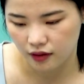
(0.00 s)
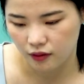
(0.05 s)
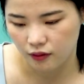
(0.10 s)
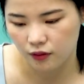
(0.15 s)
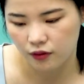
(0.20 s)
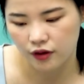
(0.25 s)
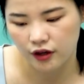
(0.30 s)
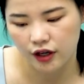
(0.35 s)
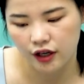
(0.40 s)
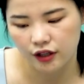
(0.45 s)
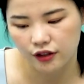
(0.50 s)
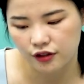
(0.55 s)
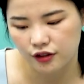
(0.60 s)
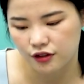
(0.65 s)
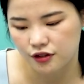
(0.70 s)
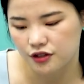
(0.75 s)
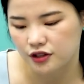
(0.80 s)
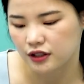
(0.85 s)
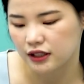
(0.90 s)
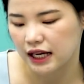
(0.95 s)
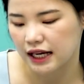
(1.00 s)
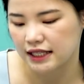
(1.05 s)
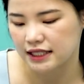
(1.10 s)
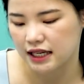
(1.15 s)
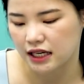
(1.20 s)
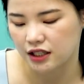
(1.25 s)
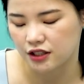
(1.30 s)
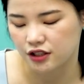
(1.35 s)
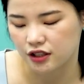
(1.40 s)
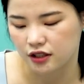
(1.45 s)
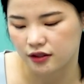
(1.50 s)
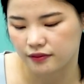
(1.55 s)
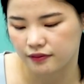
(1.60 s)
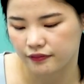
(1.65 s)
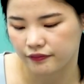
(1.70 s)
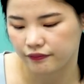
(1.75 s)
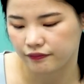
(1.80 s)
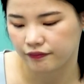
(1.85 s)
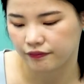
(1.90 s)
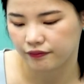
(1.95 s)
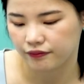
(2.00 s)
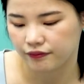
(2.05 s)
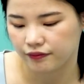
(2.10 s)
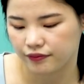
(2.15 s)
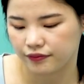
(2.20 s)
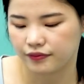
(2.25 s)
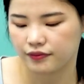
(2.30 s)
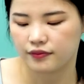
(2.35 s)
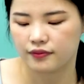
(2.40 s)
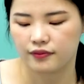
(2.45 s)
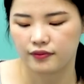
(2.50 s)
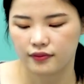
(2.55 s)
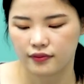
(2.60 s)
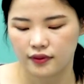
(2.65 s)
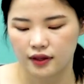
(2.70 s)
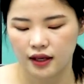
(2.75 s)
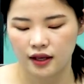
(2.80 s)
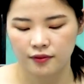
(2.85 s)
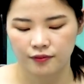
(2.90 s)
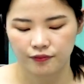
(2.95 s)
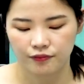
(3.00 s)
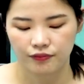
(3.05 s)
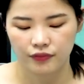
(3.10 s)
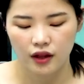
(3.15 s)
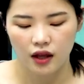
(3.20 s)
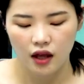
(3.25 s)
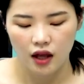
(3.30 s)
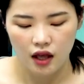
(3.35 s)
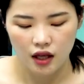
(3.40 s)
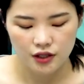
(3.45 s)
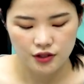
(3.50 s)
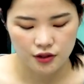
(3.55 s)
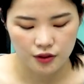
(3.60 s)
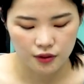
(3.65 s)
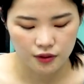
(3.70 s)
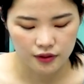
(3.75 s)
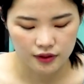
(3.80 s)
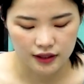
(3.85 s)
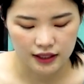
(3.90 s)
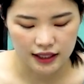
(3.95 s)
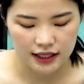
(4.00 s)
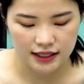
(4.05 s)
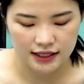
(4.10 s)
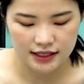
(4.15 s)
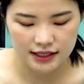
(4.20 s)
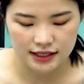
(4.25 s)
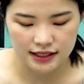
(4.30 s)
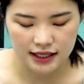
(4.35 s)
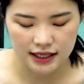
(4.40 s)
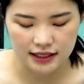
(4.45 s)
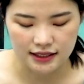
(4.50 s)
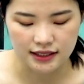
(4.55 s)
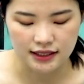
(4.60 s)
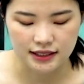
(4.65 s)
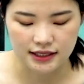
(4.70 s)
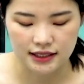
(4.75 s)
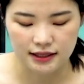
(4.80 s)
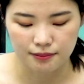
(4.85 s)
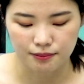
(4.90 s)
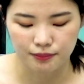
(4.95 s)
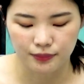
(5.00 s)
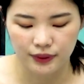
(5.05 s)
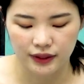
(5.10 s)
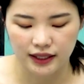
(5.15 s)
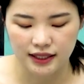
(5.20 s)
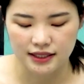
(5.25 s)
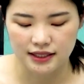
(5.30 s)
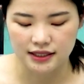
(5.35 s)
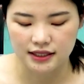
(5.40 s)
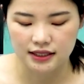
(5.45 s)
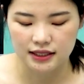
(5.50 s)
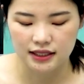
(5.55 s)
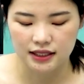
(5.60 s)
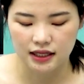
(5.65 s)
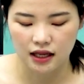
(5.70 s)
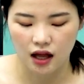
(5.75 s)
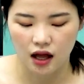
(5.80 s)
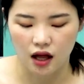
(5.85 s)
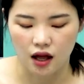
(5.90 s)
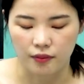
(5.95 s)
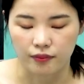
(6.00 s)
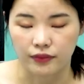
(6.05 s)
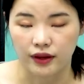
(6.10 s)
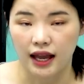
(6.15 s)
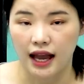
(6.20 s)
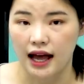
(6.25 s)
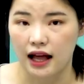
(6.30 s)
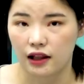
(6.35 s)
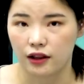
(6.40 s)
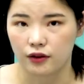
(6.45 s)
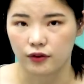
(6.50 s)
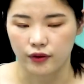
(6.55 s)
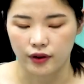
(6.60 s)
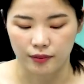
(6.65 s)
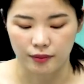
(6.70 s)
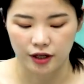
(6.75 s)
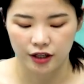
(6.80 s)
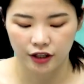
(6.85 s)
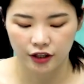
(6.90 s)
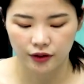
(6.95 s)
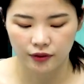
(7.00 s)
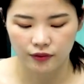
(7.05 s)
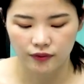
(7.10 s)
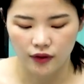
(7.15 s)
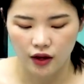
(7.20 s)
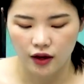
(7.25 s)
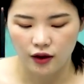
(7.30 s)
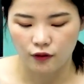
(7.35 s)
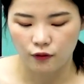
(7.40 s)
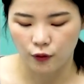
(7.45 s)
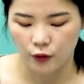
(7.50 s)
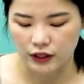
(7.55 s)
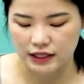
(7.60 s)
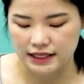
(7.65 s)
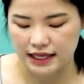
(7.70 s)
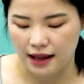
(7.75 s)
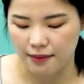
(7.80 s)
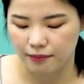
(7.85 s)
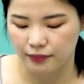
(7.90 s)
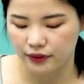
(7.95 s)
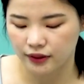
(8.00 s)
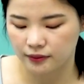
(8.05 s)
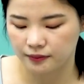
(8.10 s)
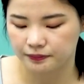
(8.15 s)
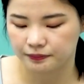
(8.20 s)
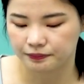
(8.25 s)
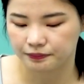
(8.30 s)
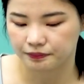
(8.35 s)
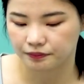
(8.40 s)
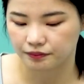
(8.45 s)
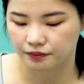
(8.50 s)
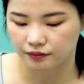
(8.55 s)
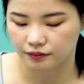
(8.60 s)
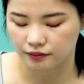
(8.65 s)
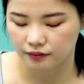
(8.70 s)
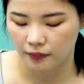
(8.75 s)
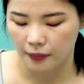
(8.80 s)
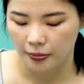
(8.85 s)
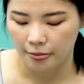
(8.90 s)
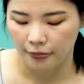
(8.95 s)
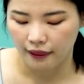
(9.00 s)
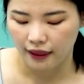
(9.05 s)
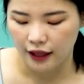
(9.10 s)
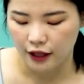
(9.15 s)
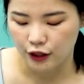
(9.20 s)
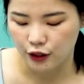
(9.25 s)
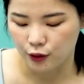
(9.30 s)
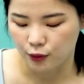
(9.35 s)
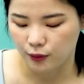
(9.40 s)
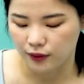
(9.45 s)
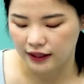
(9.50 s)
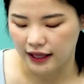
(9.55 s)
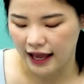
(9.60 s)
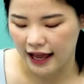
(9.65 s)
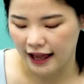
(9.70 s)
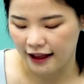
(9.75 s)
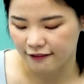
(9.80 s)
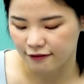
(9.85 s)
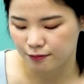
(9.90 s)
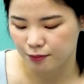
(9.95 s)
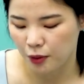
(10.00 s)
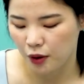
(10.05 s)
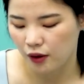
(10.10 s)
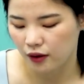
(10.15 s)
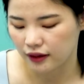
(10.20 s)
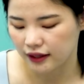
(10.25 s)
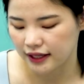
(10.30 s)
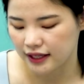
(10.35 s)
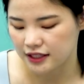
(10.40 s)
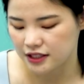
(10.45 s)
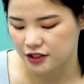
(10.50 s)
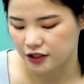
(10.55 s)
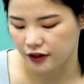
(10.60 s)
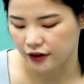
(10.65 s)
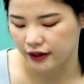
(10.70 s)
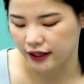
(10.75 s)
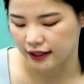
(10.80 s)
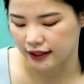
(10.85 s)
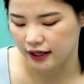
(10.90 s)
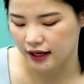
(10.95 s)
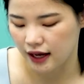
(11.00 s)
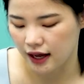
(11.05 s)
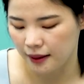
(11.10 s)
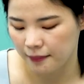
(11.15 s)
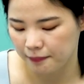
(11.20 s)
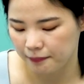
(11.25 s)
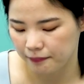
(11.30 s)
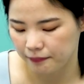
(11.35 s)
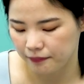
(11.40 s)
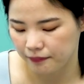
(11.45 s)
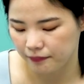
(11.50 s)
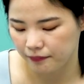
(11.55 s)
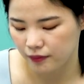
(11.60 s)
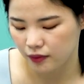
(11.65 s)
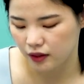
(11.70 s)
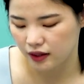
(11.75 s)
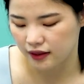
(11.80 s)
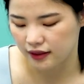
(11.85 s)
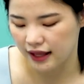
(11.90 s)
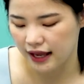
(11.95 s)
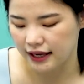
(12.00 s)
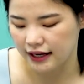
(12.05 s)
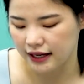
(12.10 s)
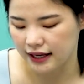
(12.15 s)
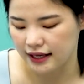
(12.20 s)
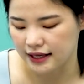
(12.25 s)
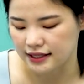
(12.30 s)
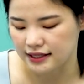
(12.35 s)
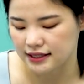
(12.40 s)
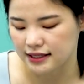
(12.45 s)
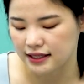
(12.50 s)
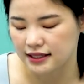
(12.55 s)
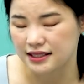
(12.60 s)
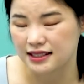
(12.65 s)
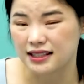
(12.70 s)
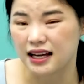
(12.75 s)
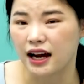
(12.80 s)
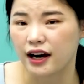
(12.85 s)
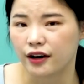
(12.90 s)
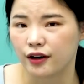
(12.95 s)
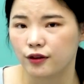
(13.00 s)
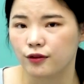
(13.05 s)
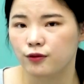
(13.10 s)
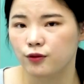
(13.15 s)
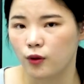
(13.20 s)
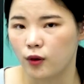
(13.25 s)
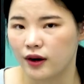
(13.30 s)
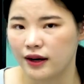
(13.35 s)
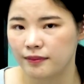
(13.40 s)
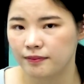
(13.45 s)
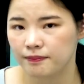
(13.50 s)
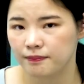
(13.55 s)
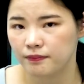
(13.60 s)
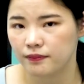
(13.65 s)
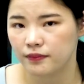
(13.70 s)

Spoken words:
or neutralization. Okay, so this is the simplest calorimeter. For example, you will have polystyrene cup that is styrofoam,